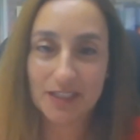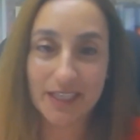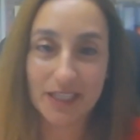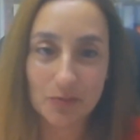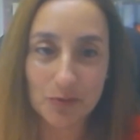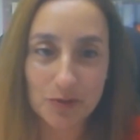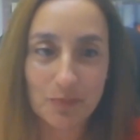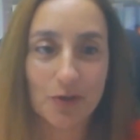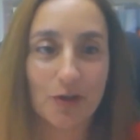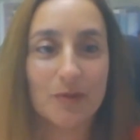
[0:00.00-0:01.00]
they would
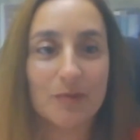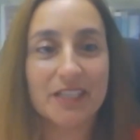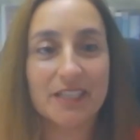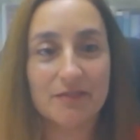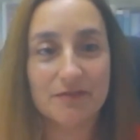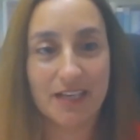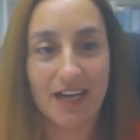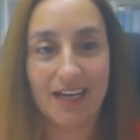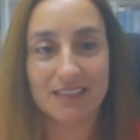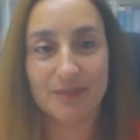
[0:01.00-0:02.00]
probably have
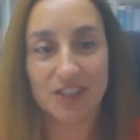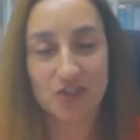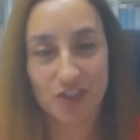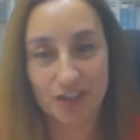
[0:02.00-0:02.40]
died much